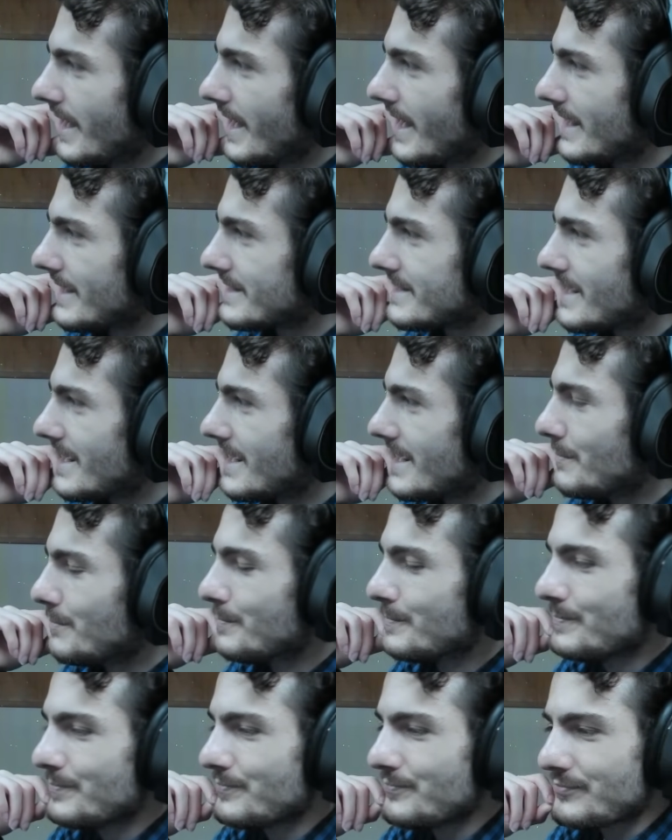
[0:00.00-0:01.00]
And
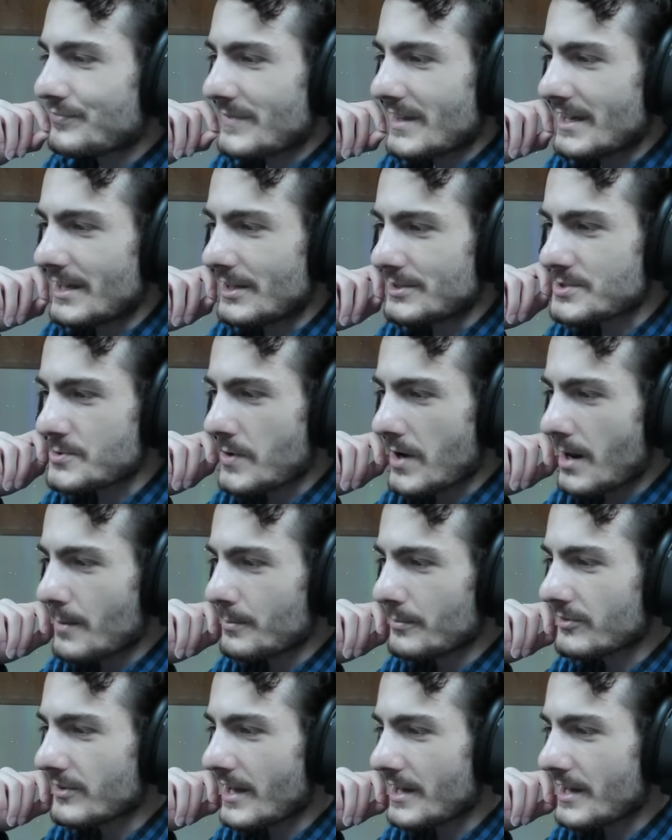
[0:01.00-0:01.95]
um, it's Grummz